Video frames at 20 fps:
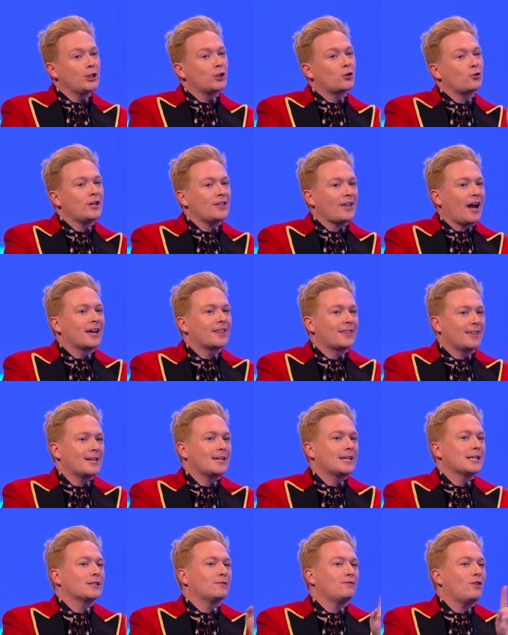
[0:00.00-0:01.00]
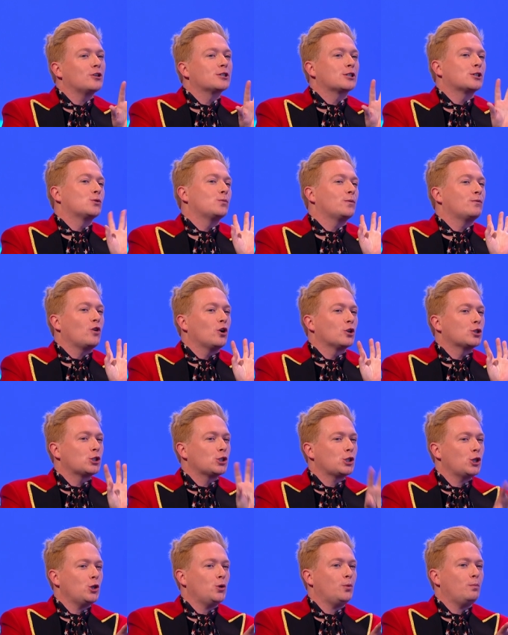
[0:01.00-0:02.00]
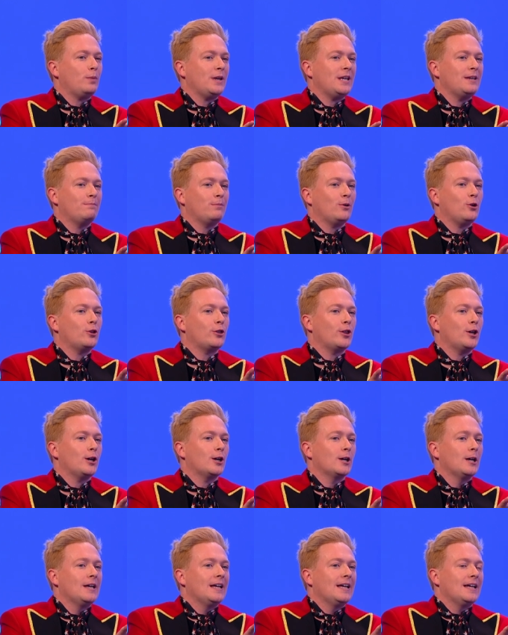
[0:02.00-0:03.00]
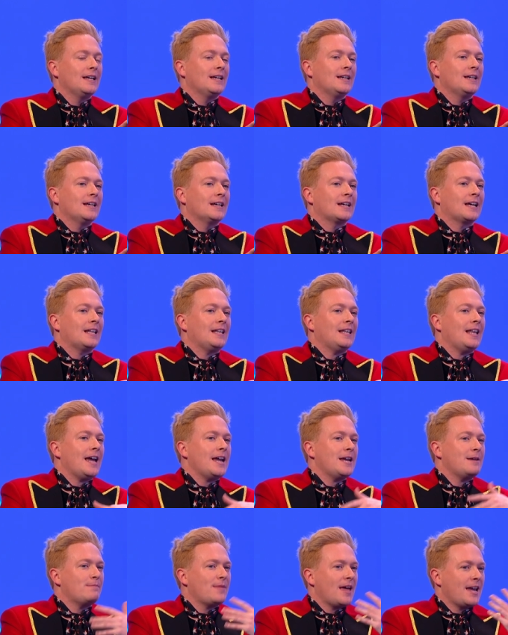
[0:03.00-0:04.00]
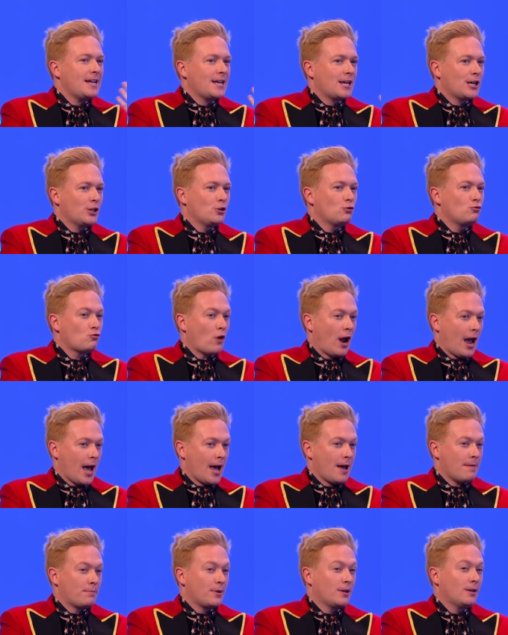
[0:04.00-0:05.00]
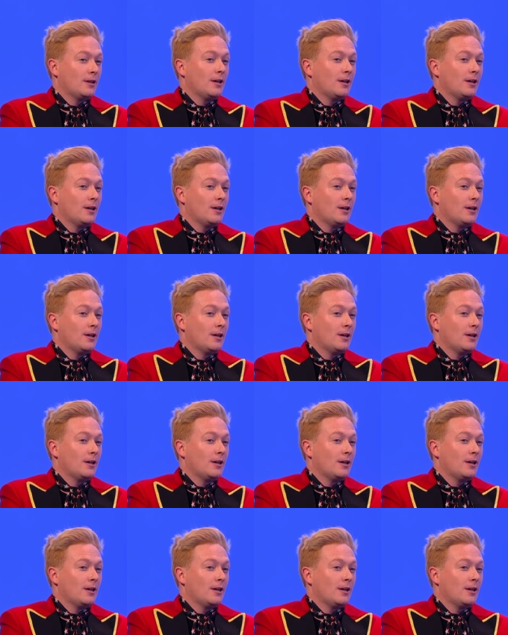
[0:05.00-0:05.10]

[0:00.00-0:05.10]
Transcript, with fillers: agree that I think it's false, because we've got two people that claim they can rap...